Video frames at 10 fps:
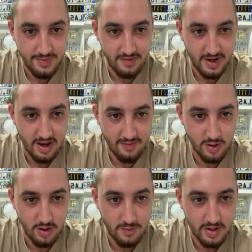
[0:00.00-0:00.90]
If I
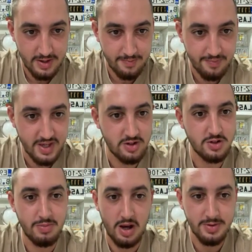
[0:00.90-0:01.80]
hover over it, it
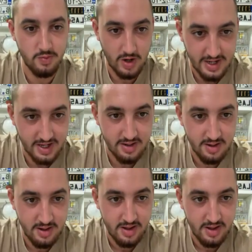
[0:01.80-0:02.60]
just pops right in